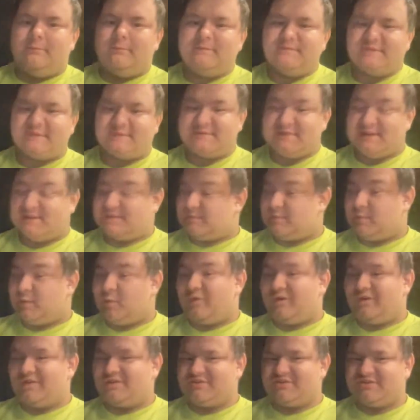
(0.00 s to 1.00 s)
sometimes my
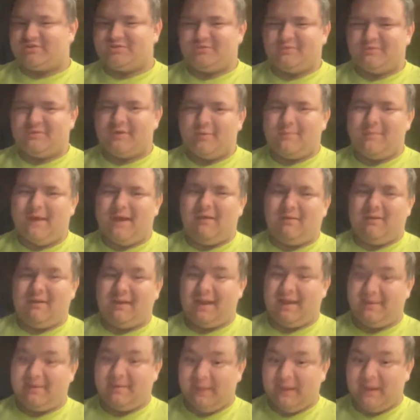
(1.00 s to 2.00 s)
words just don't come out.
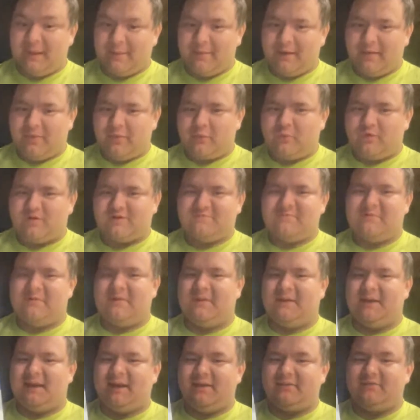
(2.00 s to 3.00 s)
Like I think about the words, but
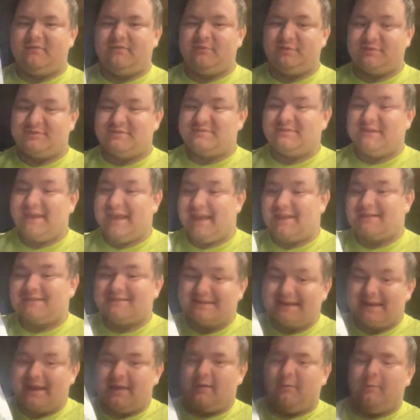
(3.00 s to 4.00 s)
then I just can't
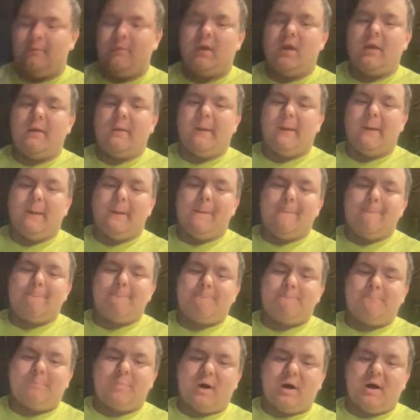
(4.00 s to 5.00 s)
say them.
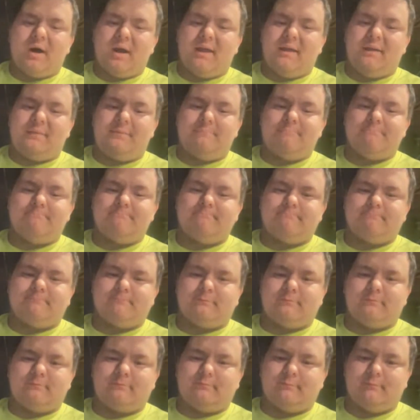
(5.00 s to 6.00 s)
But
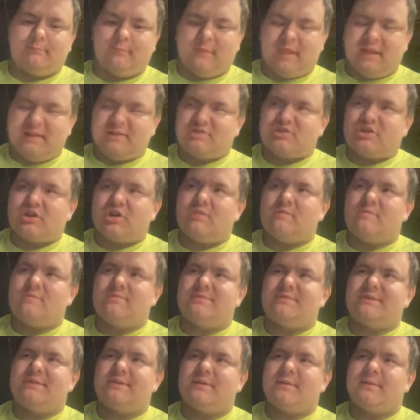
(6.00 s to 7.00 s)
in
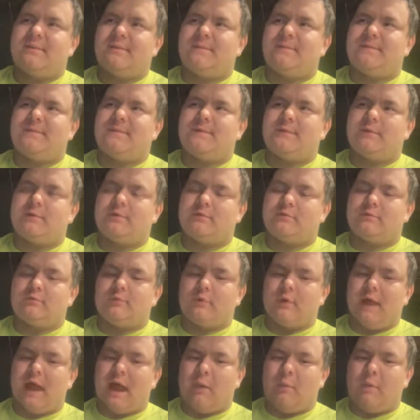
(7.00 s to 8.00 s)
terms of
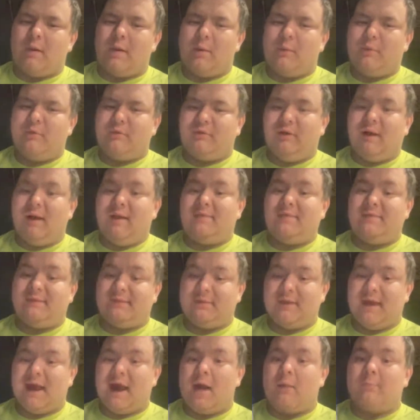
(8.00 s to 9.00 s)
how I would rank
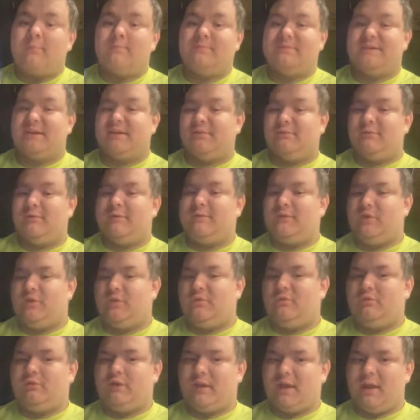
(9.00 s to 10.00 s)
the albums I
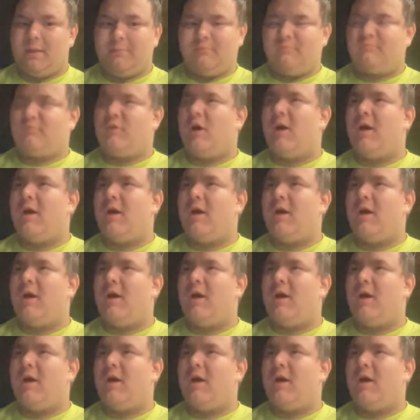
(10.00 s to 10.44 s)
reviewed, like I'm